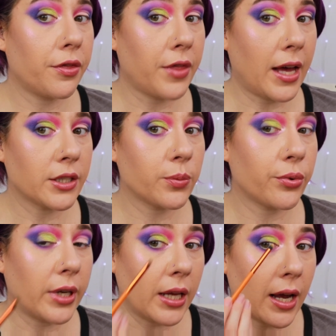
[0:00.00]
That's
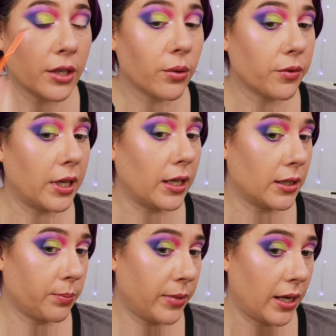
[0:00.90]
pretty. I don't think
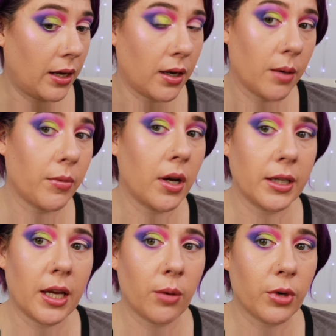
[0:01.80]
it's picking up
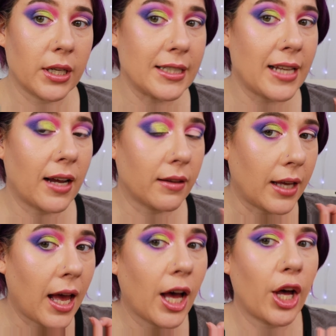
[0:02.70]
on camera
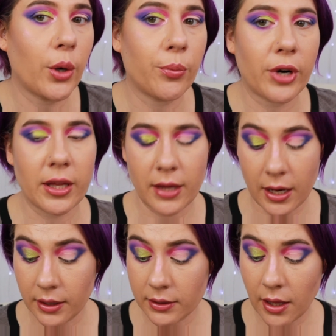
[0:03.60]
exactly how bright
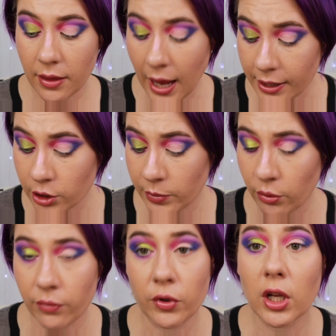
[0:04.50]
that is. That is
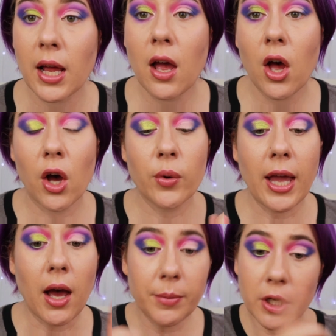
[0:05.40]
beautiful.
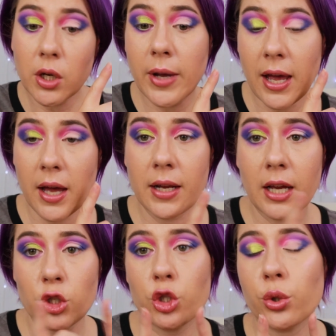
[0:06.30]
Okay, I'm going to go ahead
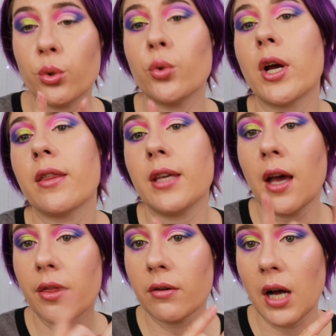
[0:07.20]
and do the
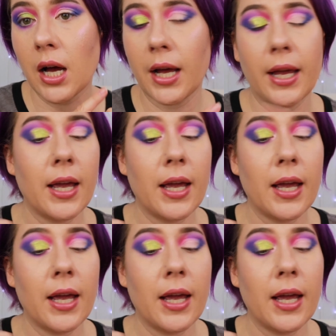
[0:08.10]
other eye,